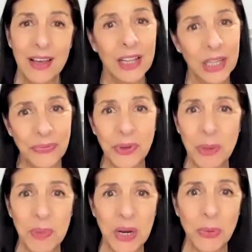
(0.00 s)
Clifford the
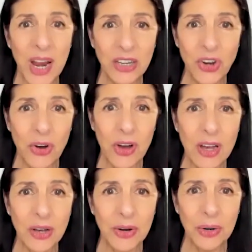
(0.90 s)
Big Red
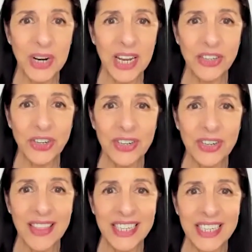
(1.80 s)
Dog, or when I turned
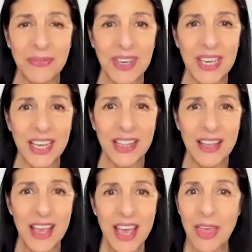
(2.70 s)
on the TV
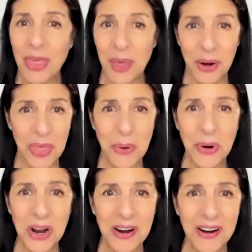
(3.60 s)
and there they
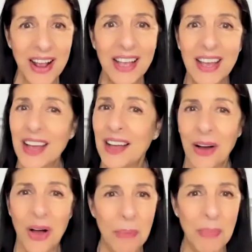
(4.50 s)
were,
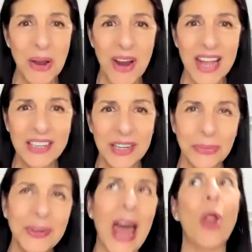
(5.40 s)
all my graduates,
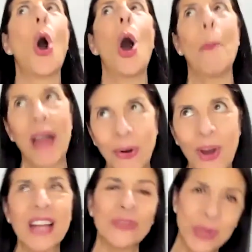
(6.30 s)
well, not all my
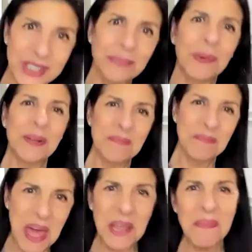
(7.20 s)
graduates, but
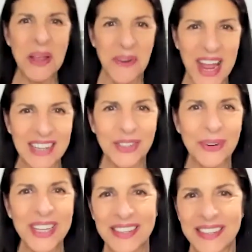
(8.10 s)
many of my
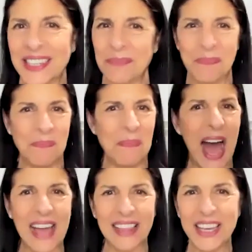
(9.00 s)
graduates
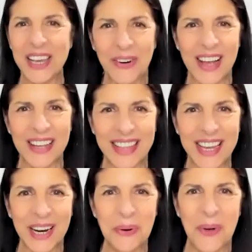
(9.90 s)
smiling across the
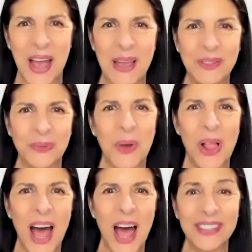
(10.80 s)
airwaves while
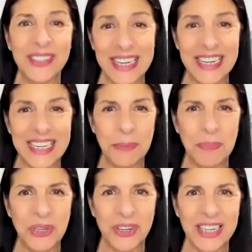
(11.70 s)
I was knee deep
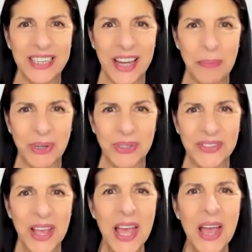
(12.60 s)
in dirty diapers.
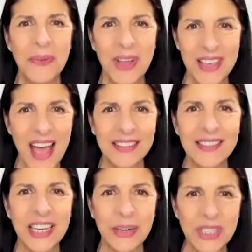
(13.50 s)
Well, yes,
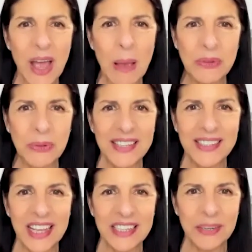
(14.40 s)
there were times when I
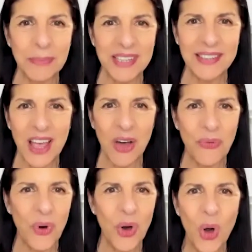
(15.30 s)
said to
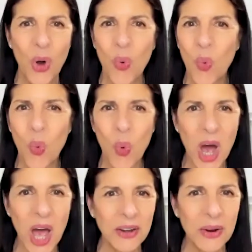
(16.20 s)
myself,
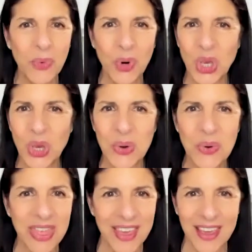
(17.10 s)
What were you
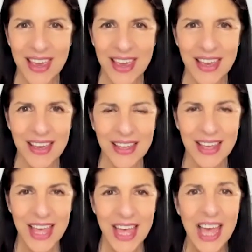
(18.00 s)
thinking?
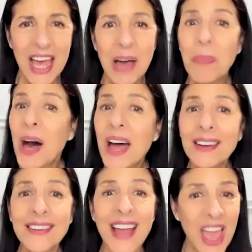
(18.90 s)
But
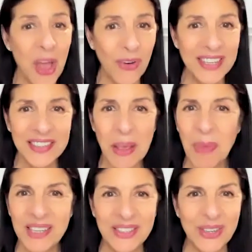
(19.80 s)
I always sent
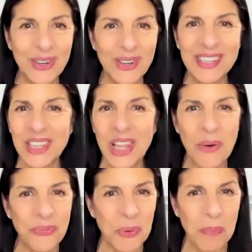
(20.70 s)
my students
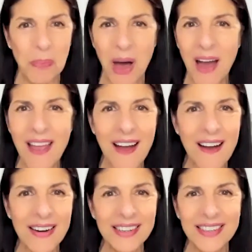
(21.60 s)
love from my
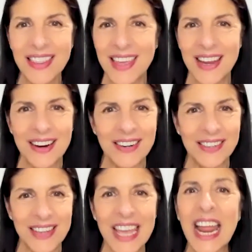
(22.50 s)
heart to theirs,
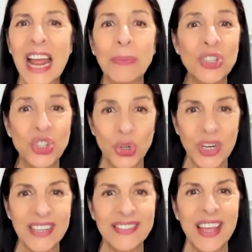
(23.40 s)
and I
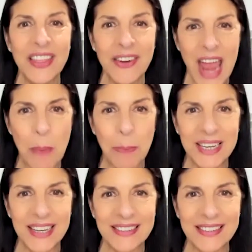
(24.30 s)
rejoiced in their
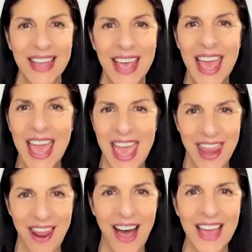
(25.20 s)
happiness.
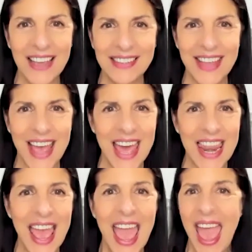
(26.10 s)
And I
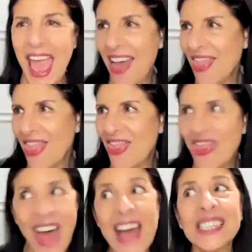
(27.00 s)
said, and
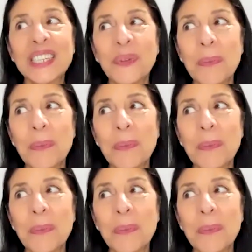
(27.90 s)
that's for